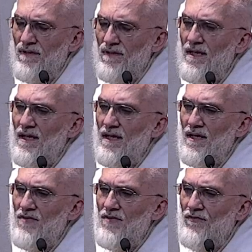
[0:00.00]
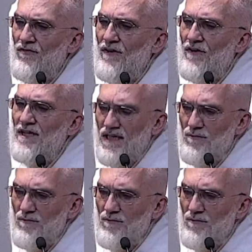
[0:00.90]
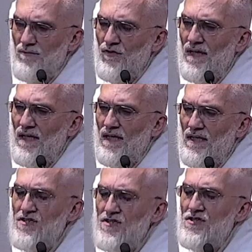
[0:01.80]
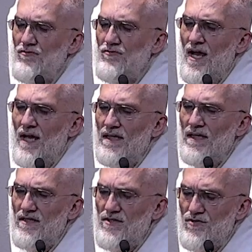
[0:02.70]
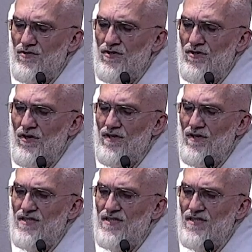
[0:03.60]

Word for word: funding him so they could enshrine and to start this vice.